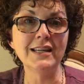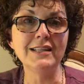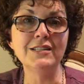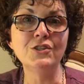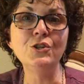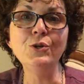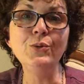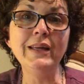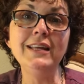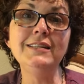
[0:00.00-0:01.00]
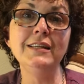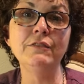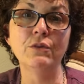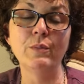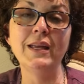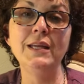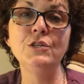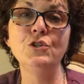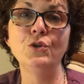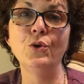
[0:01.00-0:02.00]
it's too easy for me
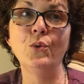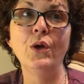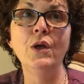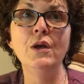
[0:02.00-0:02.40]
to